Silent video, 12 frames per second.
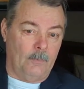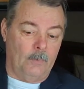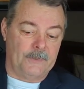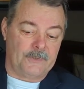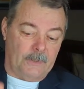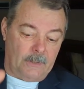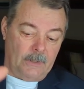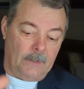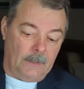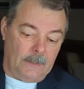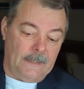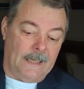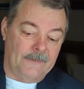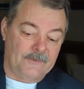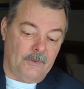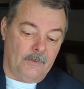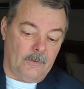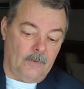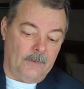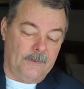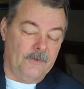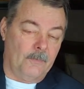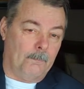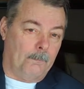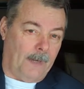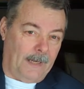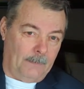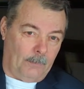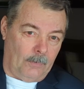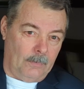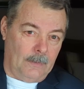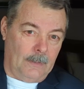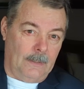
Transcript: which, yes, you can look in your Bible,